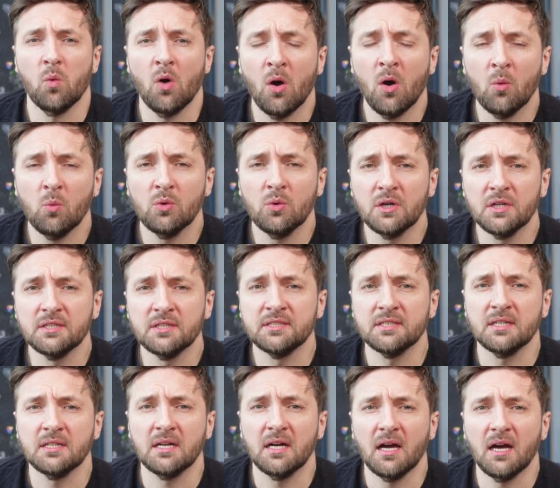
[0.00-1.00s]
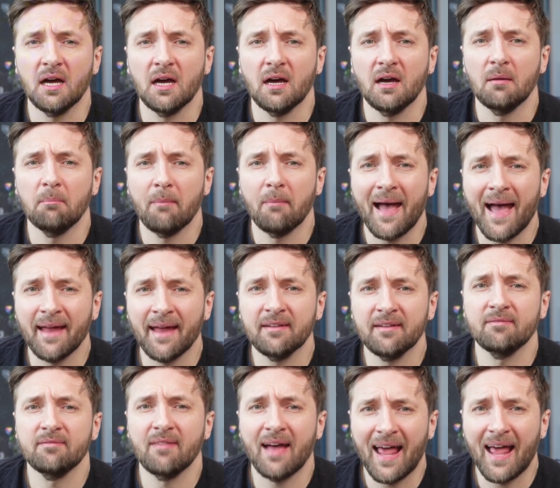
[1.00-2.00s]
would a man of
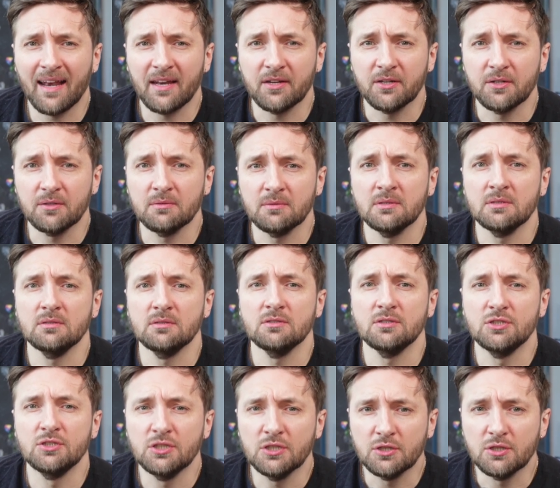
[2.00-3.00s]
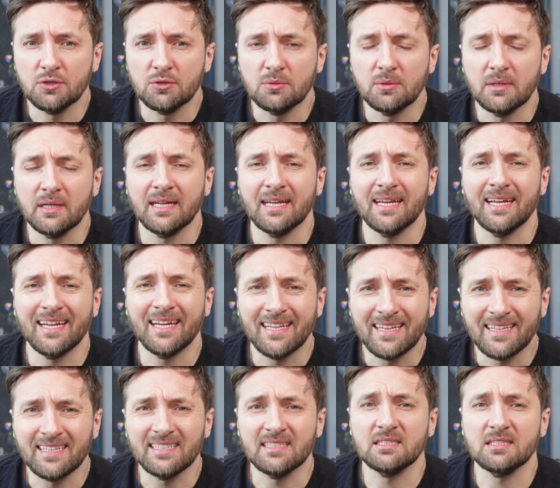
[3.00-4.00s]
value do in
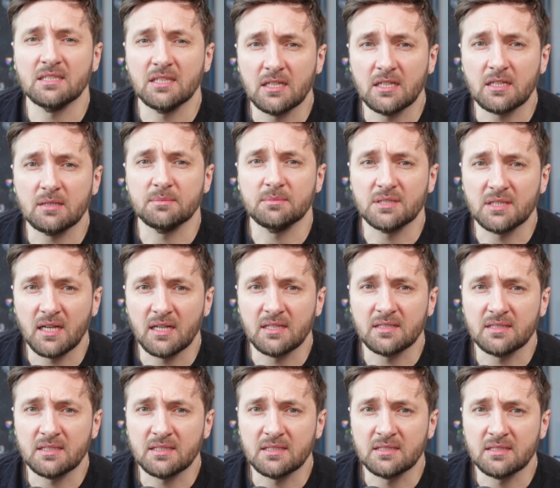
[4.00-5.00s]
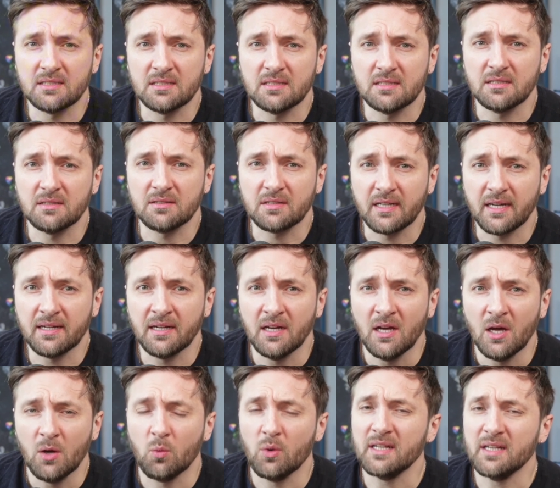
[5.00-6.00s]
these circumstances? Okay,
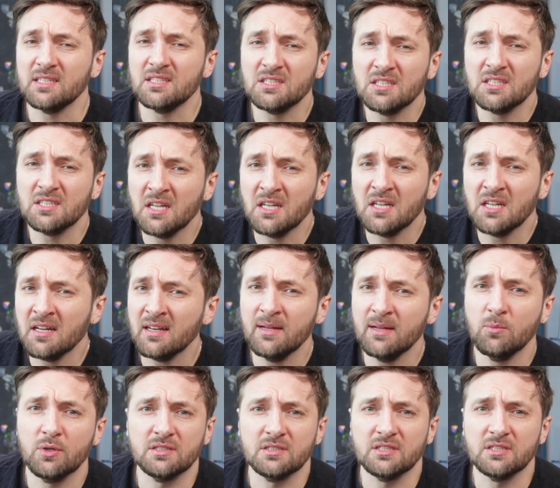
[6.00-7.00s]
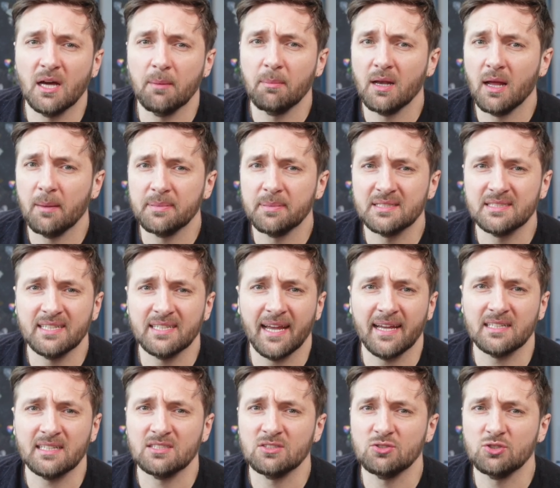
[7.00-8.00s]
well, he certainly wouldn't double up his
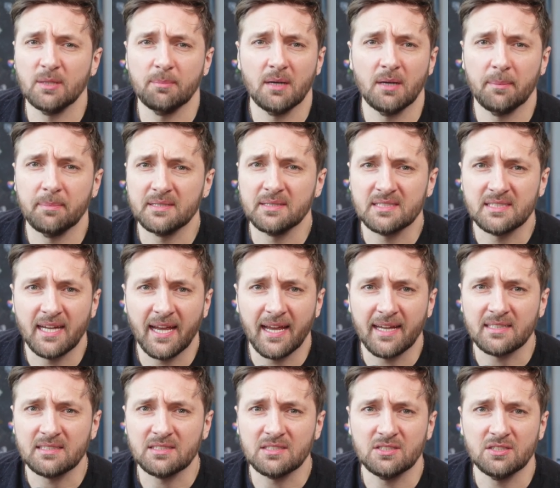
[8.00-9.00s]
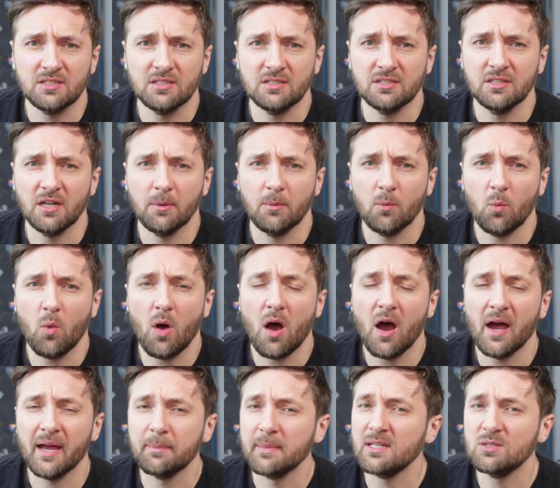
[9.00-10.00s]
text, triple up his text. Why?
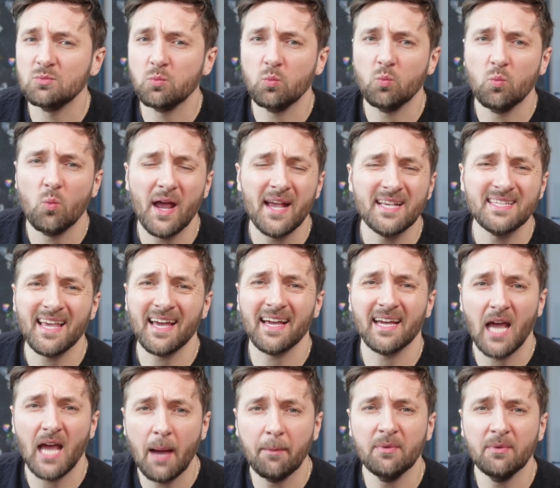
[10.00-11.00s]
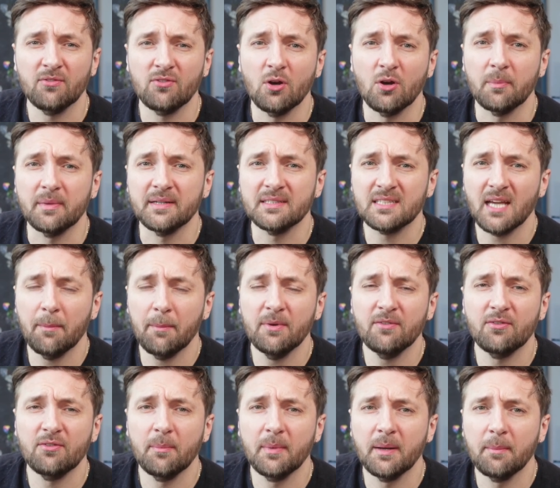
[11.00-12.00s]
Because where's that coming from? It's coming
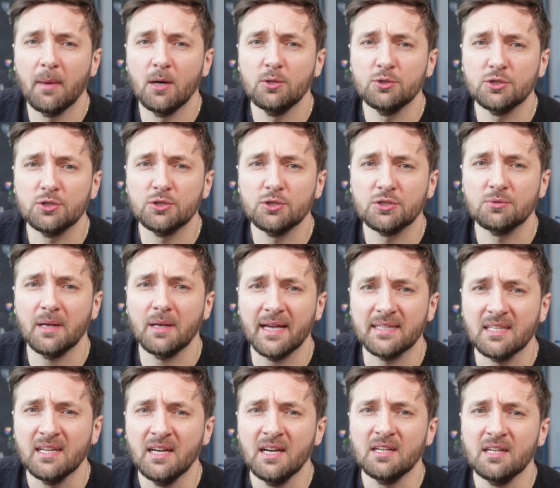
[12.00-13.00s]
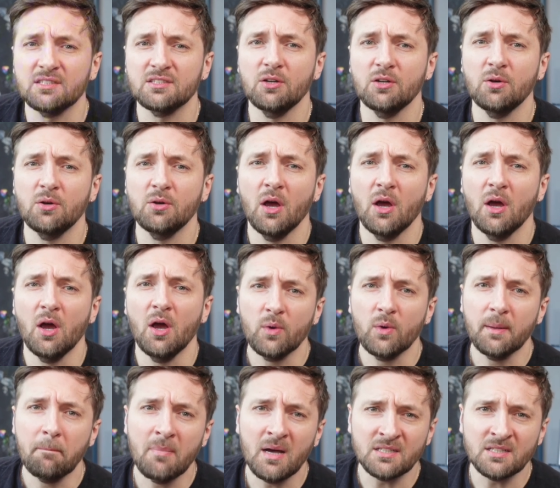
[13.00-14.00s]
from an emotional place. So we
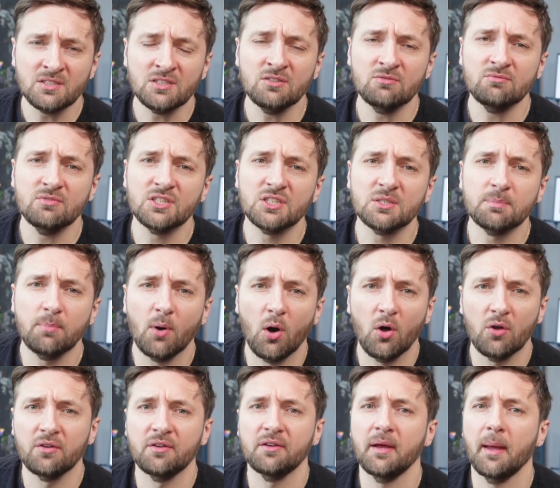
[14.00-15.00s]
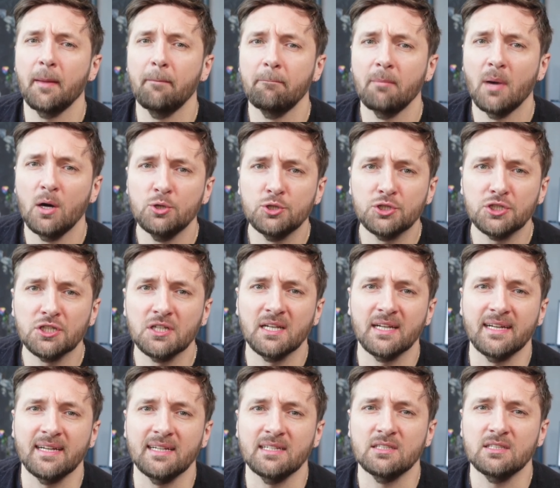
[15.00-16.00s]
mustn't respond
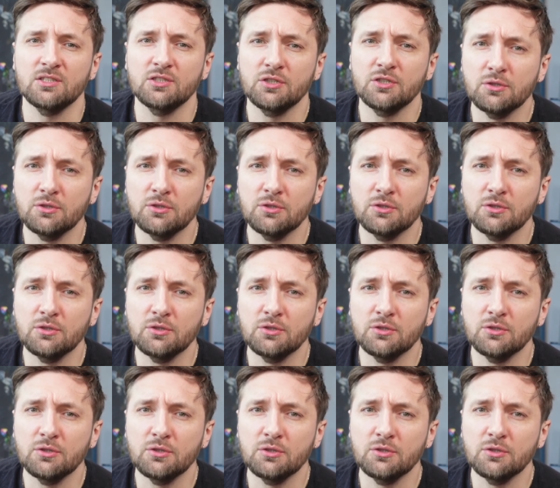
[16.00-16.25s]
emotionally to the